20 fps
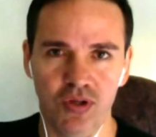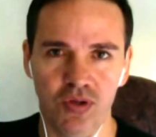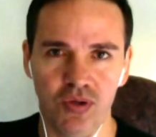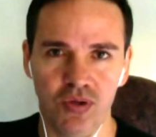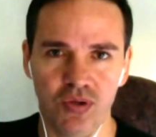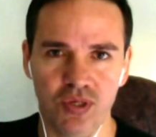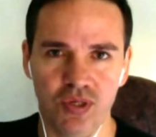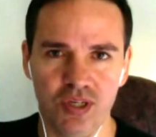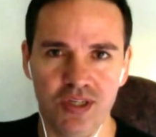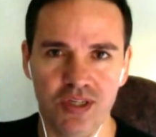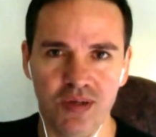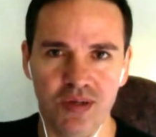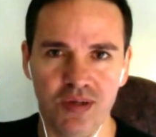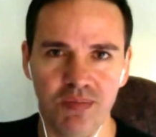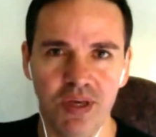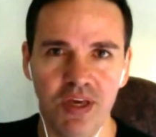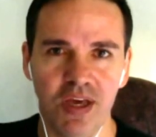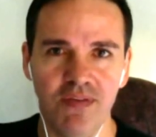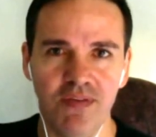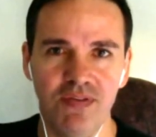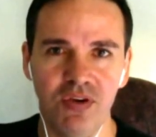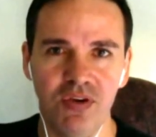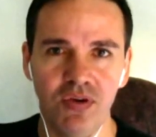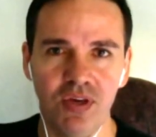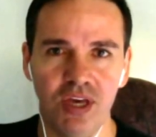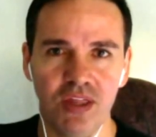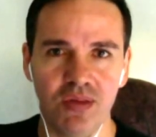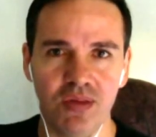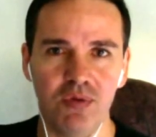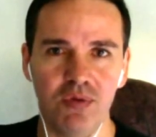system, if you
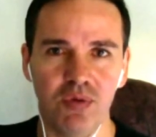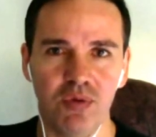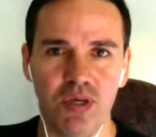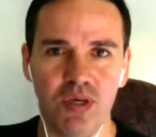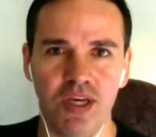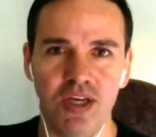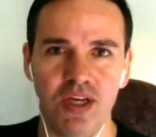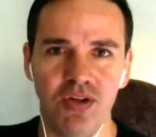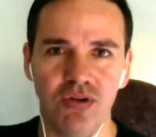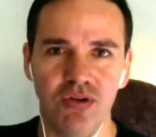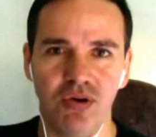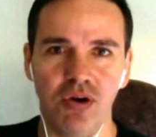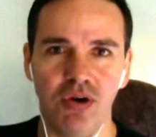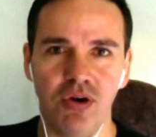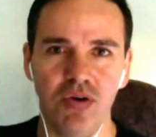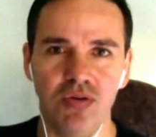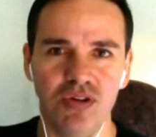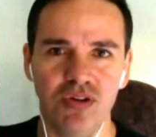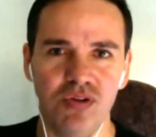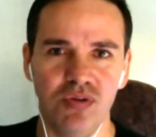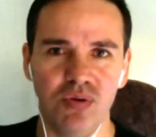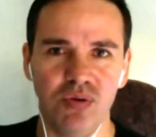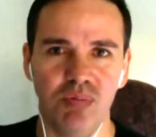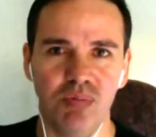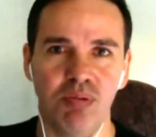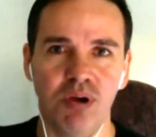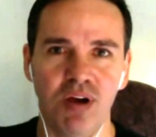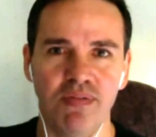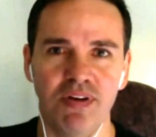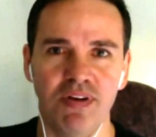get them doing intros and doing
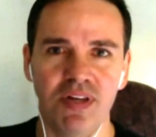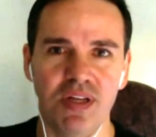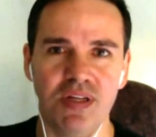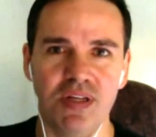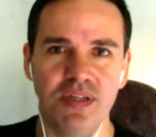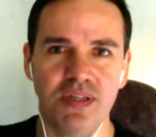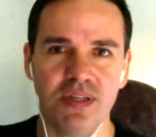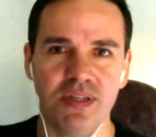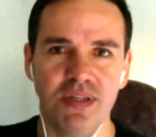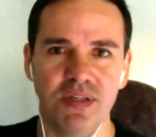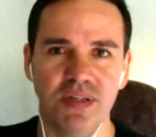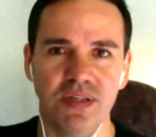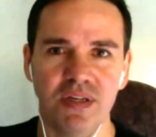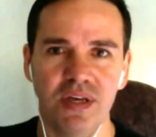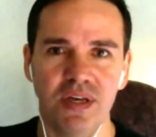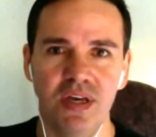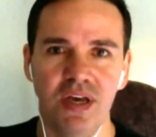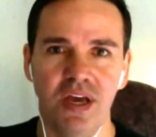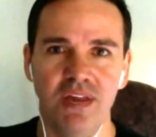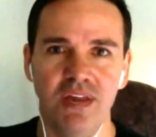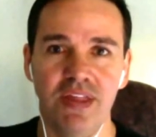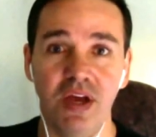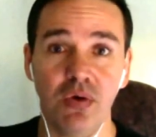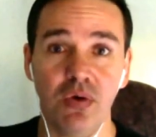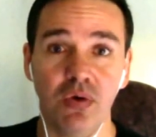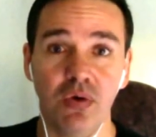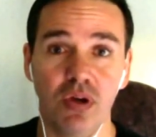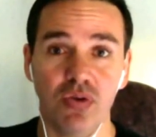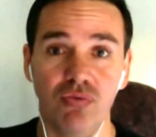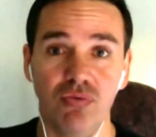private lessons, and that
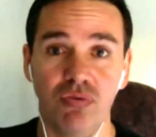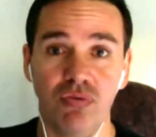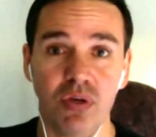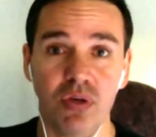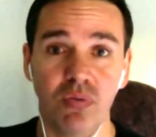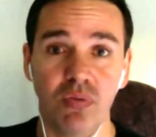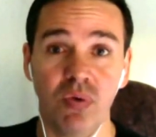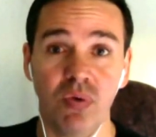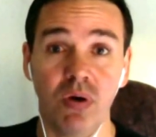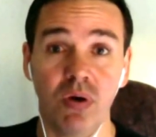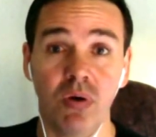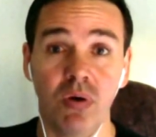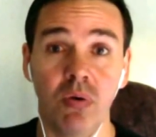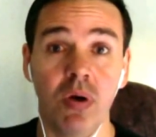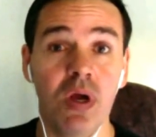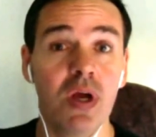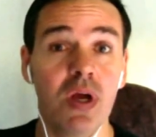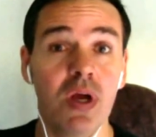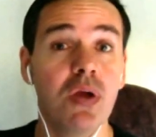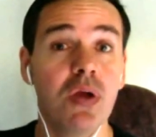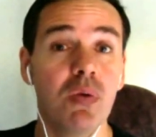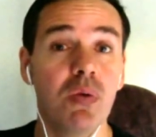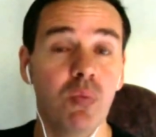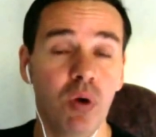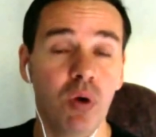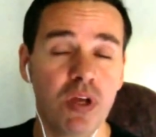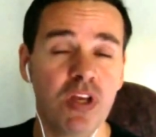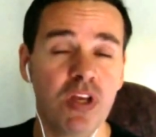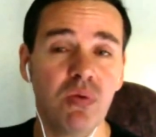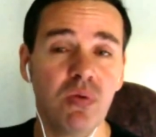all goes really well,
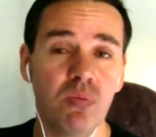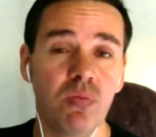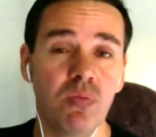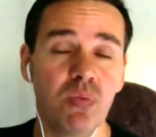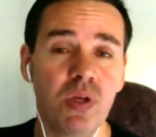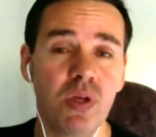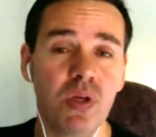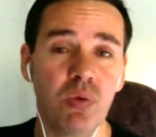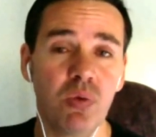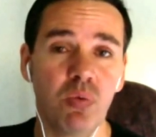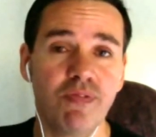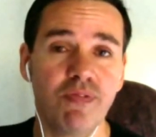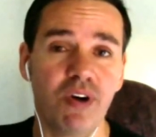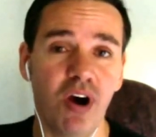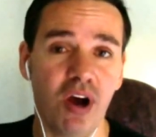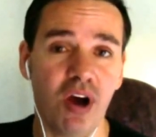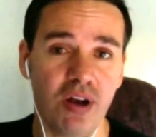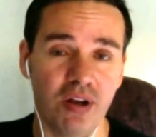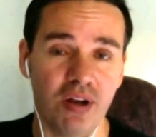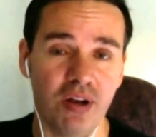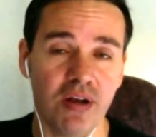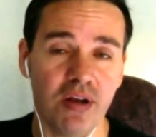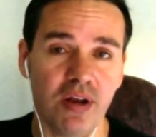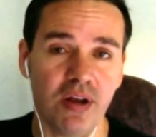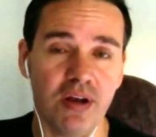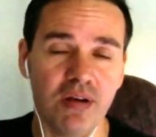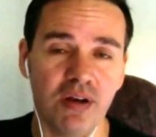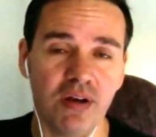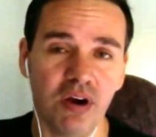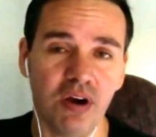what you will find,
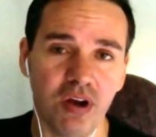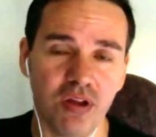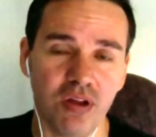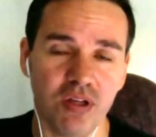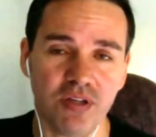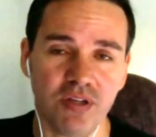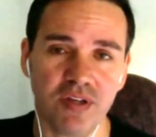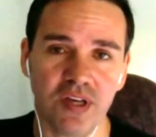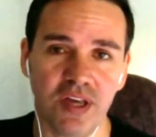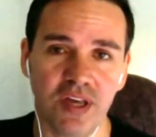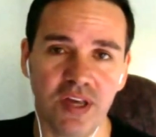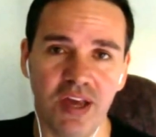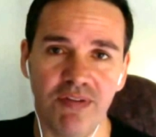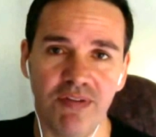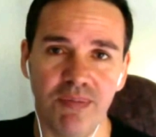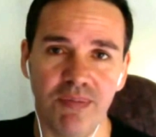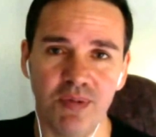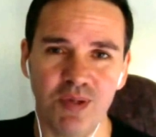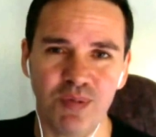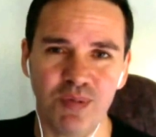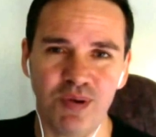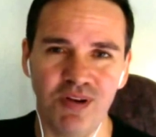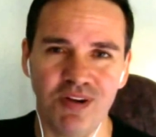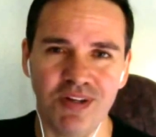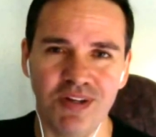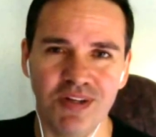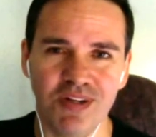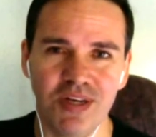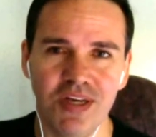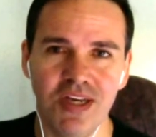and I know this again from
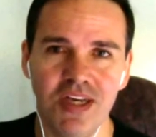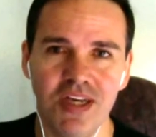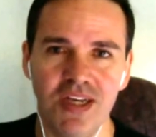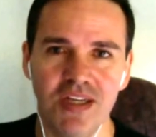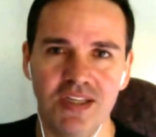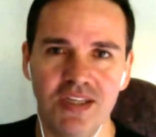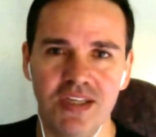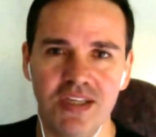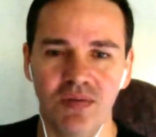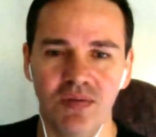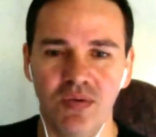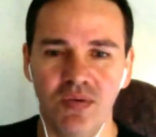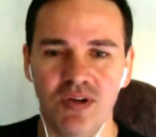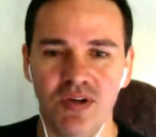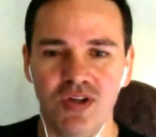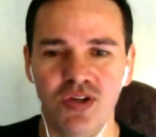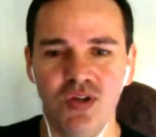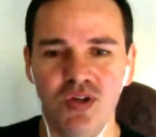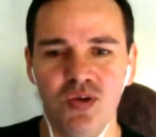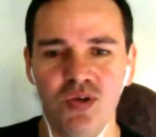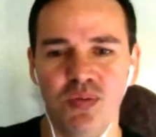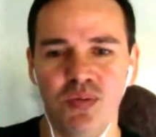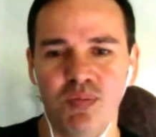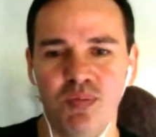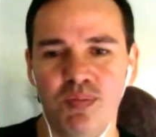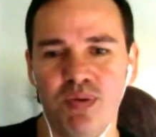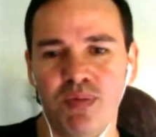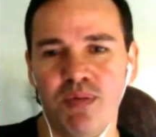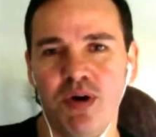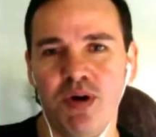experience, is that once you
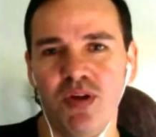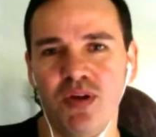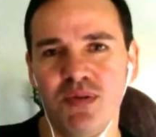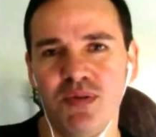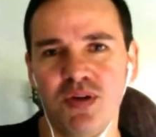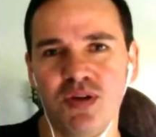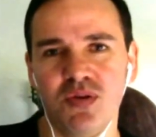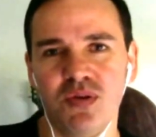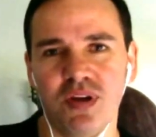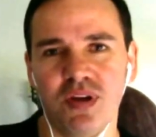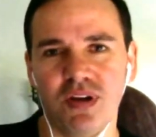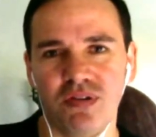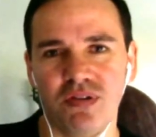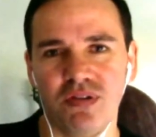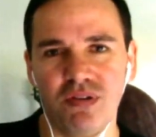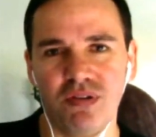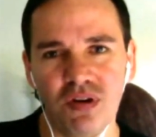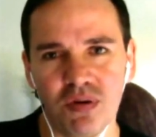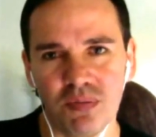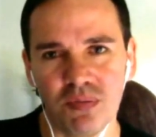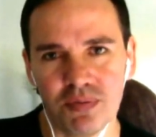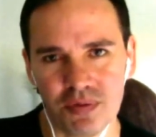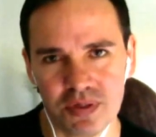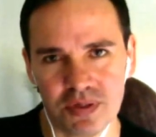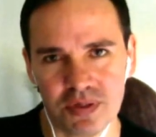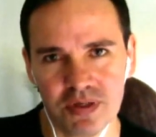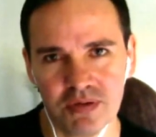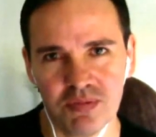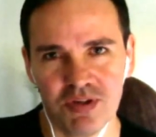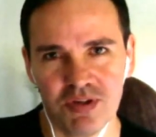promote them to doing
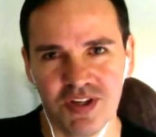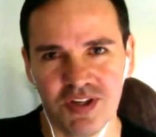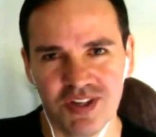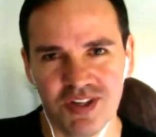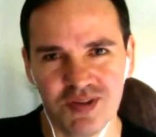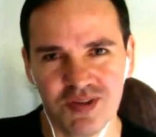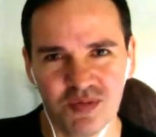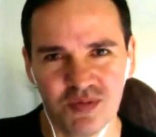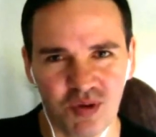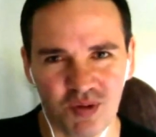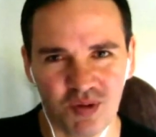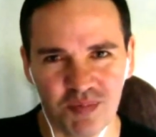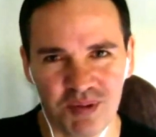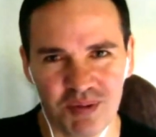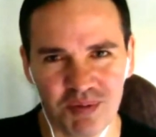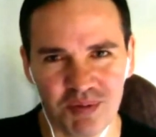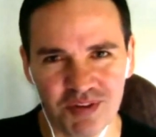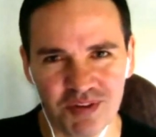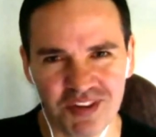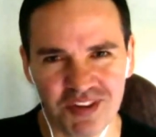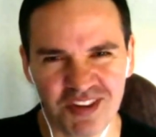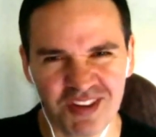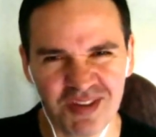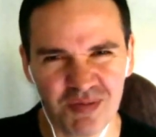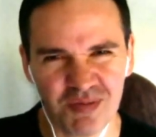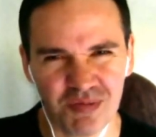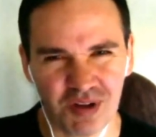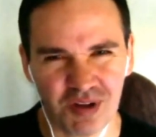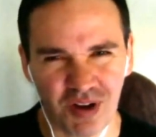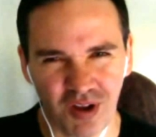groups, which is what
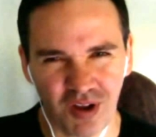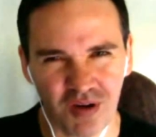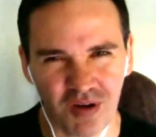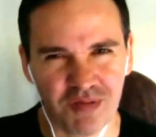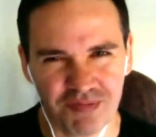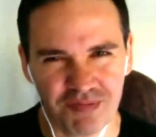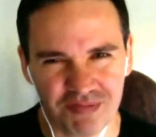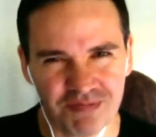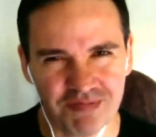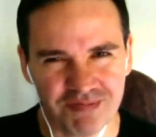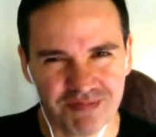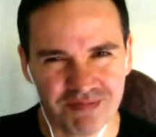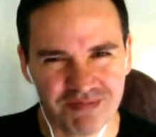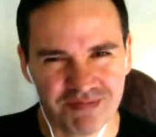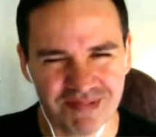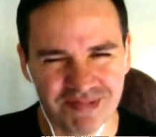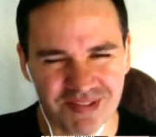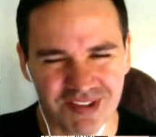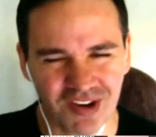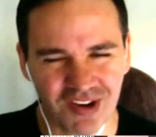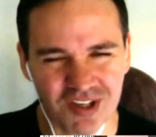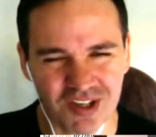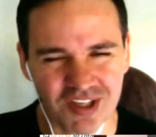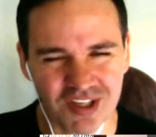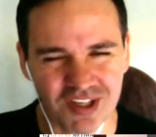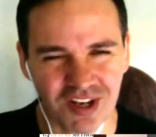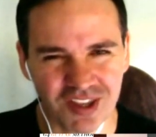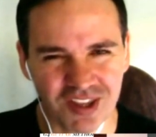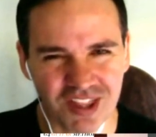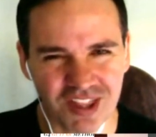a lot of guys
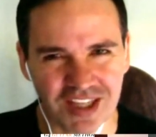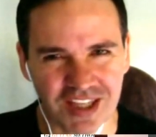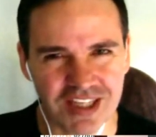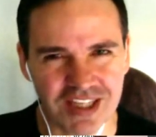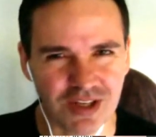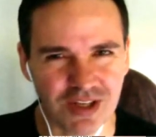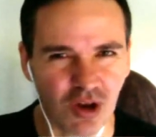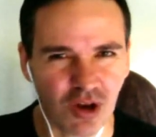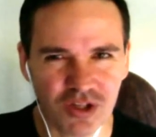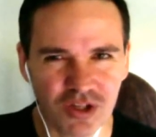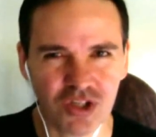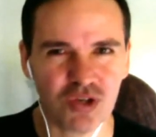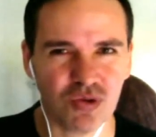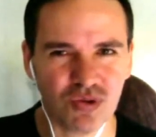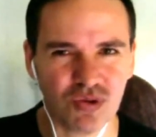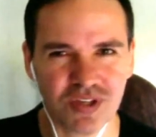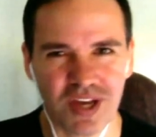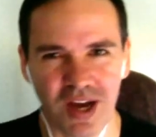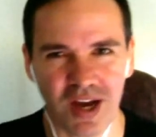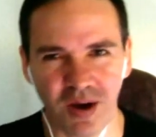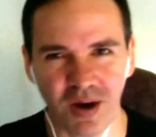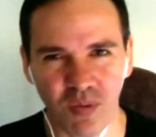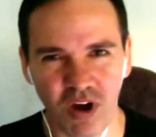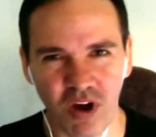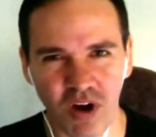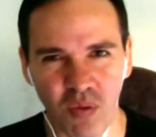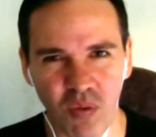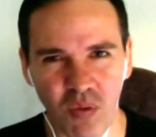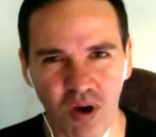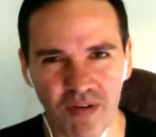think is logical, start
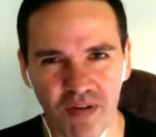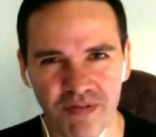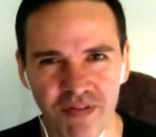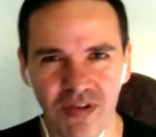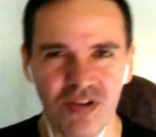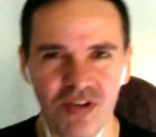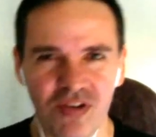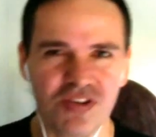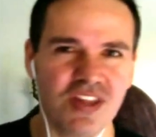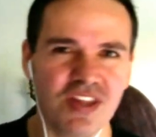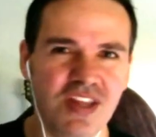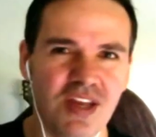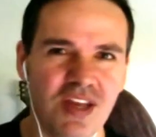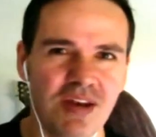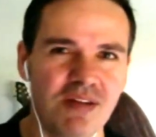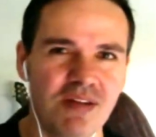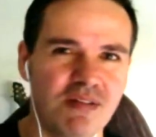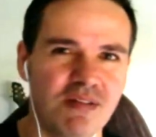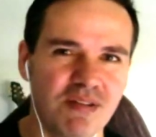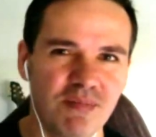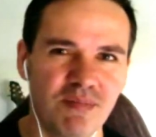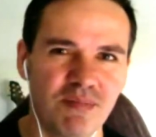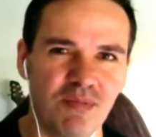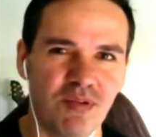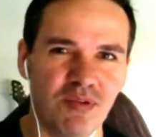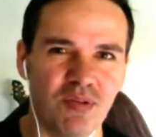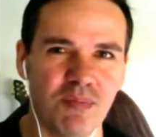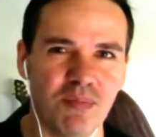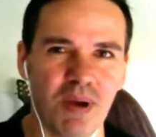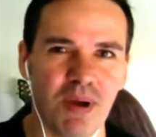one-on-one first and then
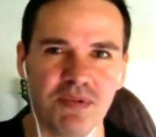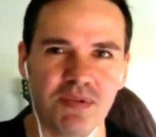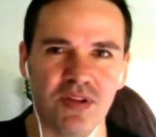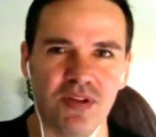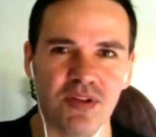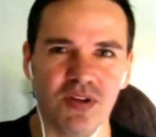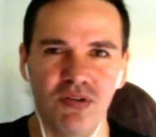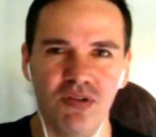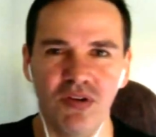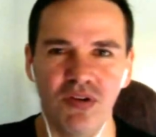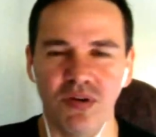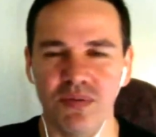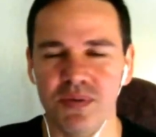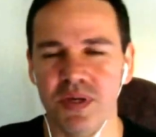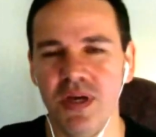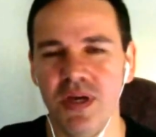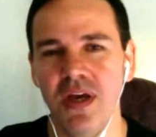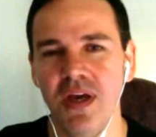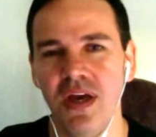move them up to the groups,